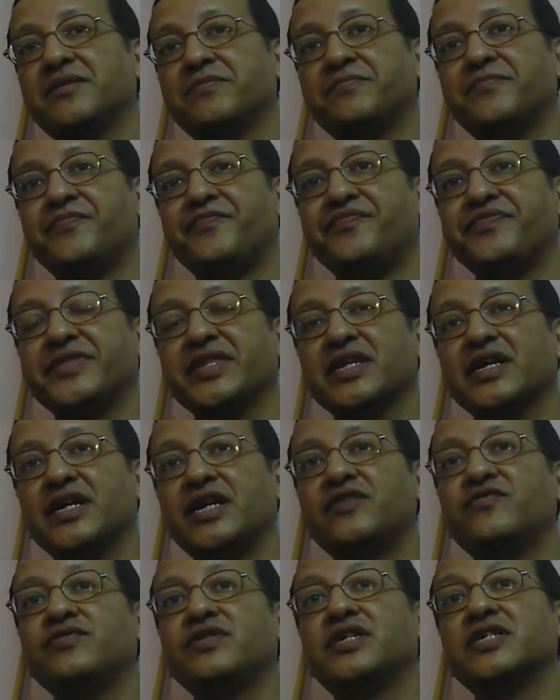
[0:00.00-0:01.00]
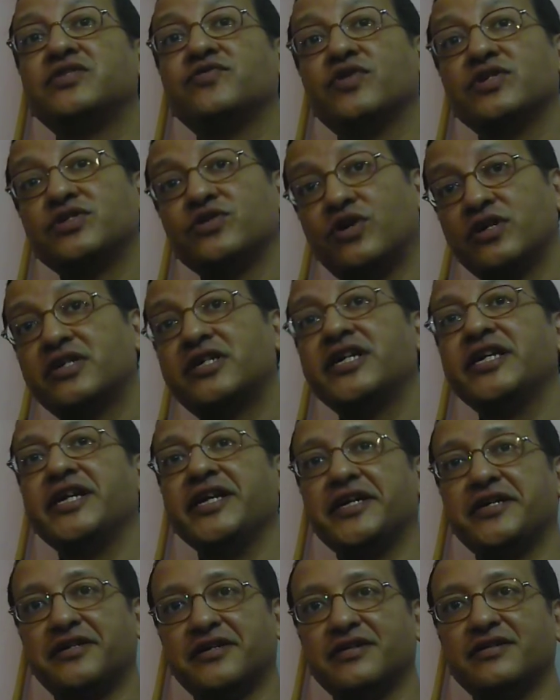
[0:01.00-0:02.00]
up, this was not
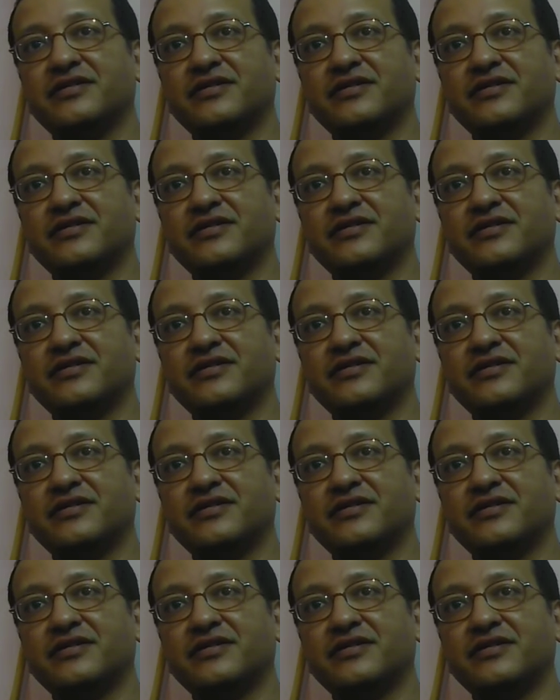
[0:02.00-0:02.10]
critiqued.